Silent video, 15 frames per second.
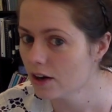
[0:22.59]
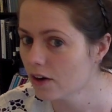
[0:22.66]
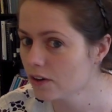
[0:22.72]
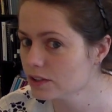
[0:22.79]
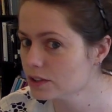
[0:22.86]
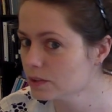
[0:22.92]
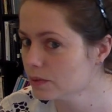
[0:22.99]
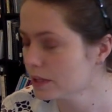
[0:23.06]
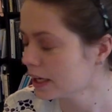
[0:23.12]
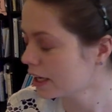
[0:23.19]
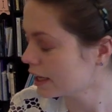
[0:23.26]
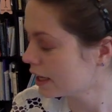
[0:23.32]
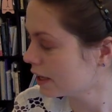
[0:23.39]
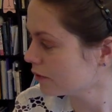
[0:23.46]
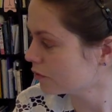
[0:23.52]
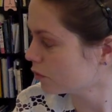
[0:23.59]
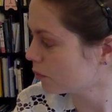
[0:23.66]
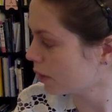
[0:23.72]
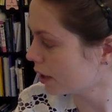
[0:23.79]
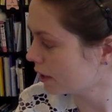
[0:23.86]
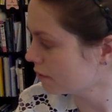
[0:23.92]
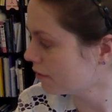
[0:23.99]
Also, we got a
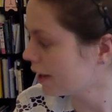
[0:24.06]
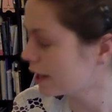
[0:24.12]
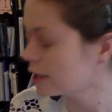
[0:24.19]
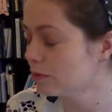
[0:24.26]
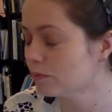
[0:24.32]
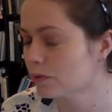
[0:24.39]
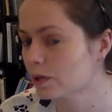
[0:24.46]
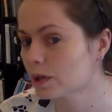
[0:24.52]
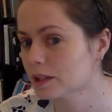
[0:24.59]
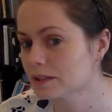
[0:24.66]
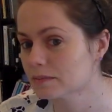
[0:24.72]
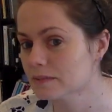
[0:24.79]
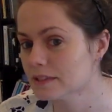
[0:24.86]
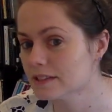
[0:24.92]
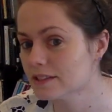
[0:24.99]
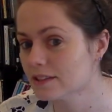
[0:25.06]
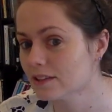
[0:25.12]
robotic vacuum for Christmas,